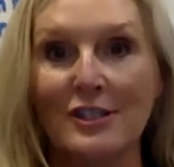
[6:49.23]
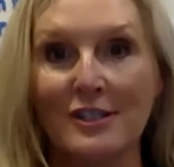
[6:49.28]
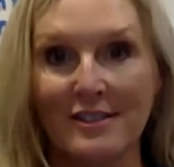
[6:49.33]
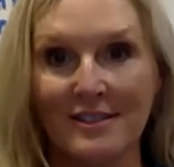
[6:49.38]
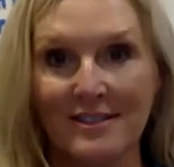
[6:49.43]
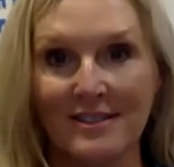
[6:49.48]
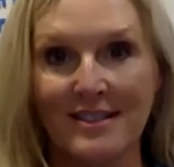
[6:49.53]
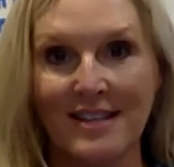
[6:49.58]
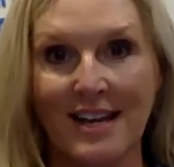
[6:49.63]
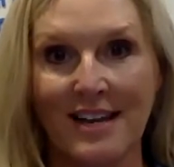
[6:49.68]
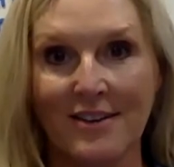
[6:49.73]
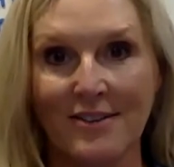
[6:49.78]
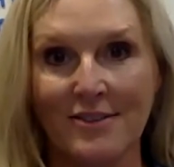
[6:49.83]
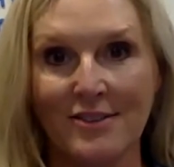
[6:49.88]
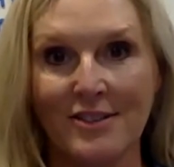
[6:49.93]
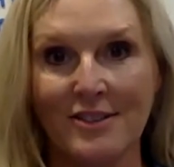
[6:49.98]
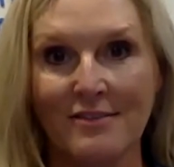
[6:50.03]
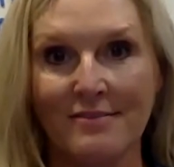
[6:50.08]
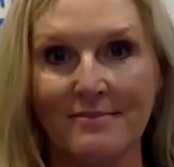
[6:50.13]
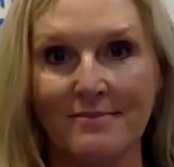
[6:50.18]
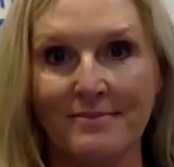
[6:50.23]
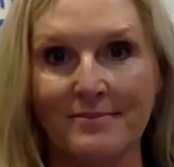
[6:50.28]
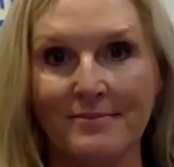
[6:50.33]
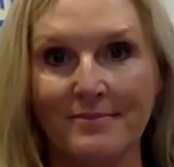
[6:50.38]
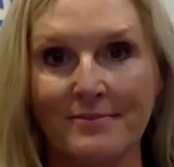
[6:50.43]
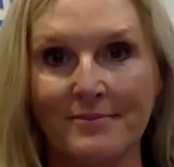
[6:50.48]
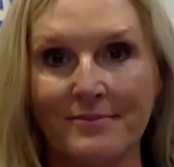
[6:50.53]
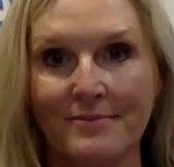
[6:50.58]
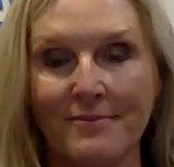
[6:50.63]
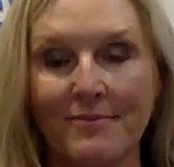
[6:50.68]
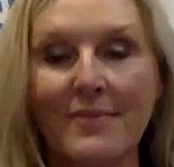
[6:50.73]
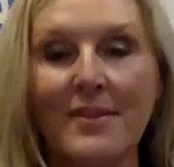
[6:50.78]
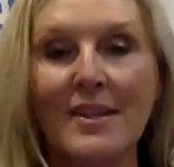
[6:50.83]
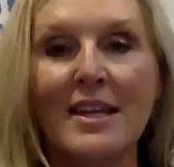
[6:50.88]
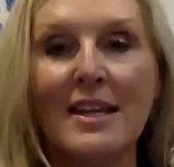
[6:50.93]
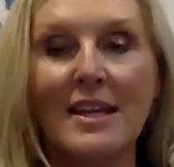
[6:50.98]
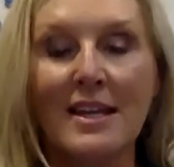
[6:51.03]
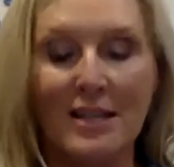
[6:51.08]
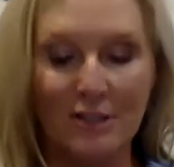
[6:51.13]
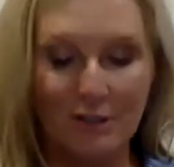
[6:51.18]
sound.
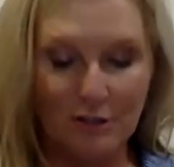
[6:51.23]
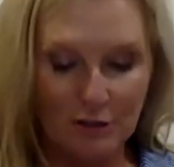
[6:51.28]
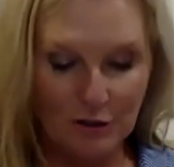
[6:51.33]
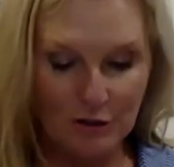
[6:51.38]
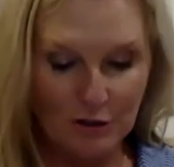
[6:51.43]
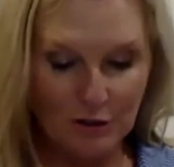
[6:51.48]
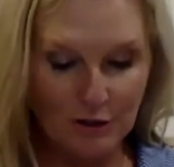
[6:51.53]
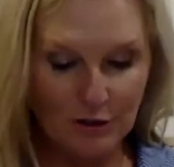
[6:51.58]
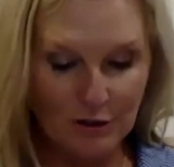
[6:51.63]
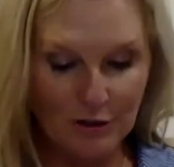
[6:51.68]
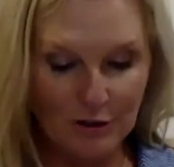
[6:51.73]
J.